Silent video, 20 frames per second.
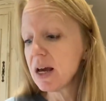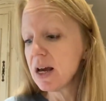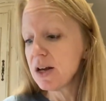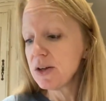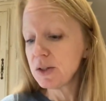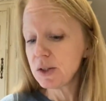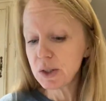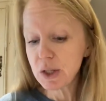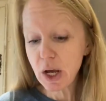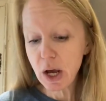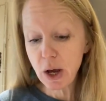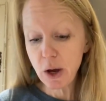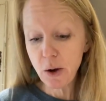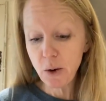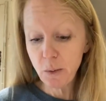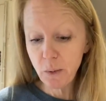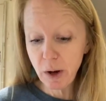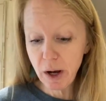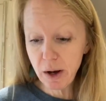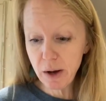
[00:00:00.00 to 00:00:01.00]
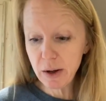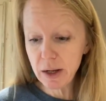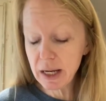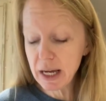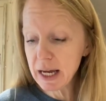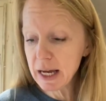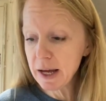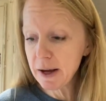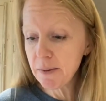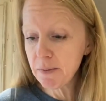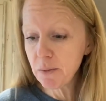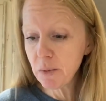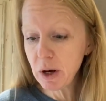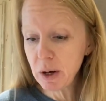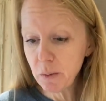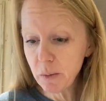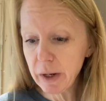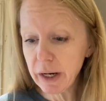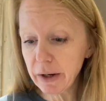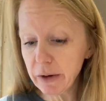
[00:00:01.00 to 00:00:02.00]
So what, um,
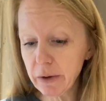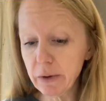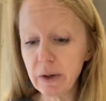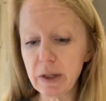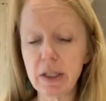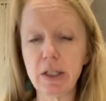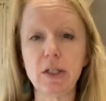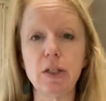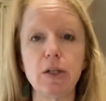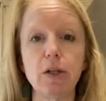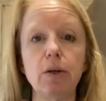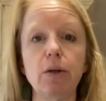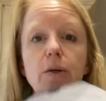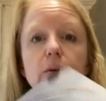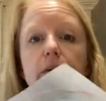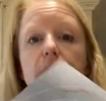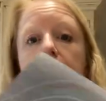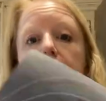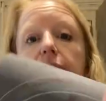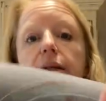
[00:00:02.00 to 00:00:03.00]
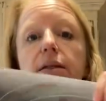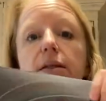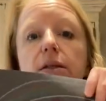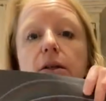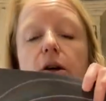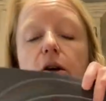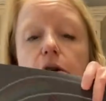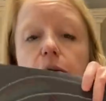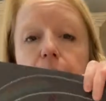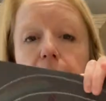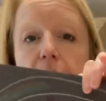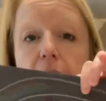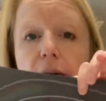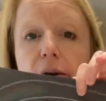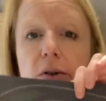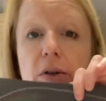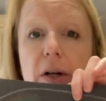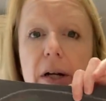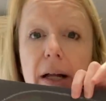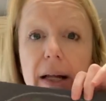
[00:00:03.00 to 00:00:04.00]
what we are going to do is ultimately
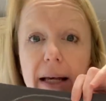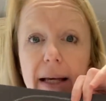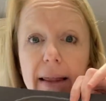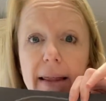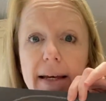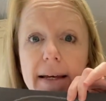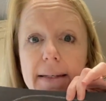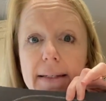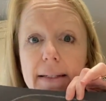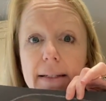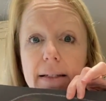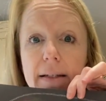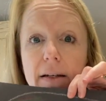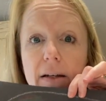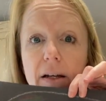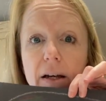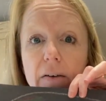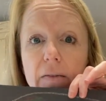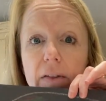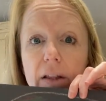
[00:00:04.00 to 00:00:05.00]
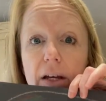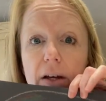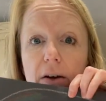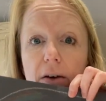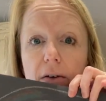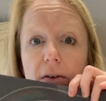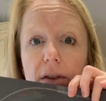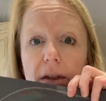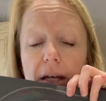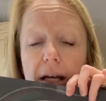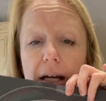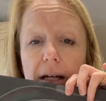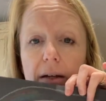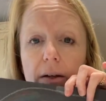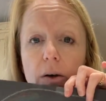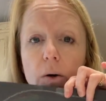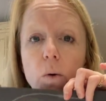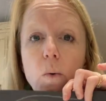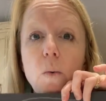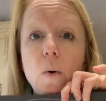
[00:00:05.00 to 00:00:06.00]
going to turn it like this, give the earth,
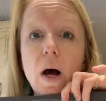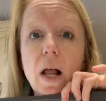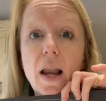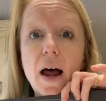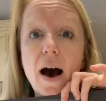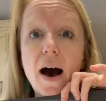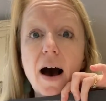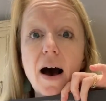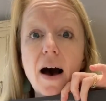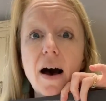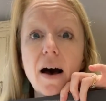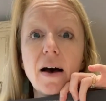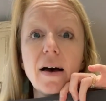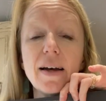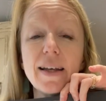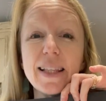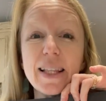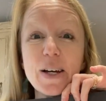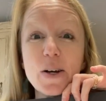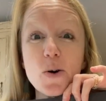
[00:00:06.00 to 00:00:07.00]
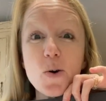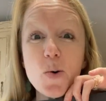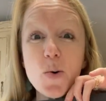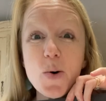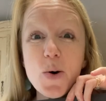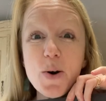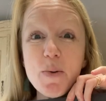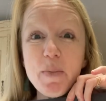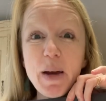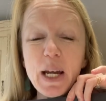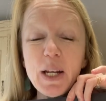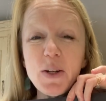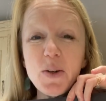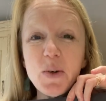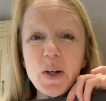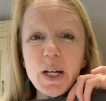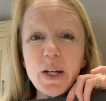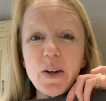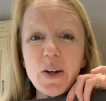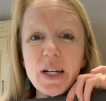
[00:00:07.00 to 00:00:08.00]
and voila, the core, mantle,
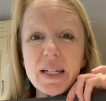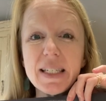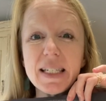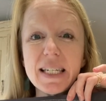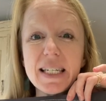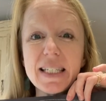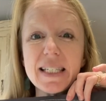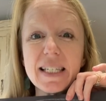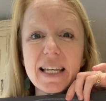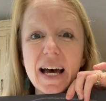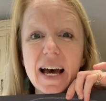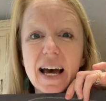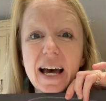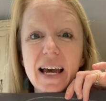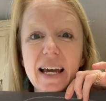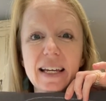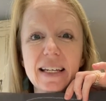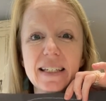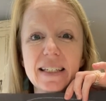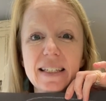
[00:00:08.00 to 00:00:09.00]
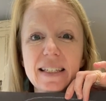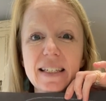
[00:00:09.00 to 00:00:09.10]
and crust inside.